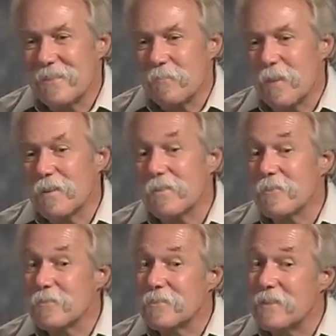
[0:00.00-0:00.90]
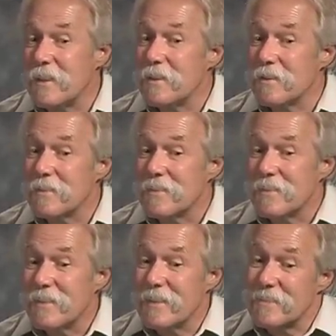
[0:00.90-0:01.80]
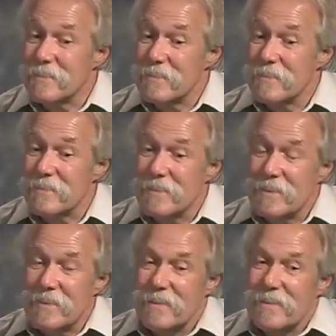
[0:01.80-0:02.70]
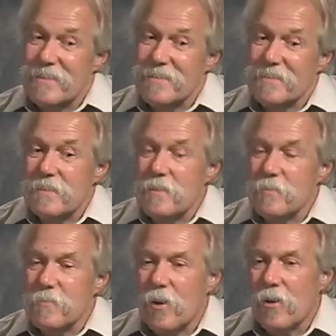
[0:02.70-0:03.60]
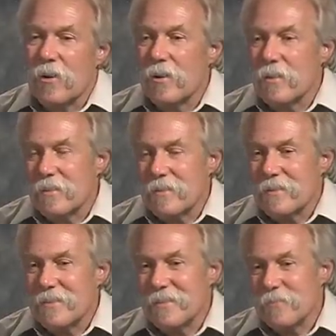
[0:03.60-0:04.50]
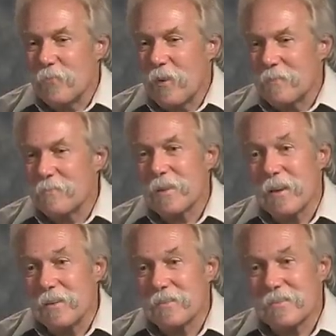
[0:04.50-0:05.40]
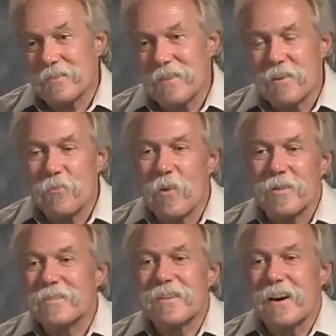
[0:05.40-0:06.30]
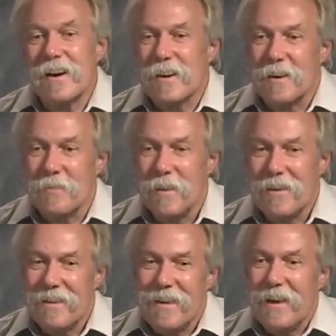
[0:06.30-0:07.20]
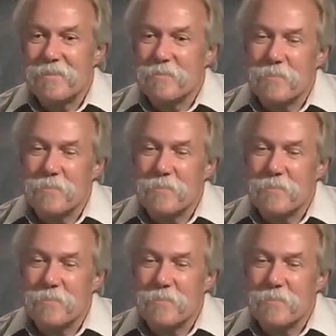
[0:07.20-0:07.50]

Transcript: among those data entities and to see them all in one place in one time as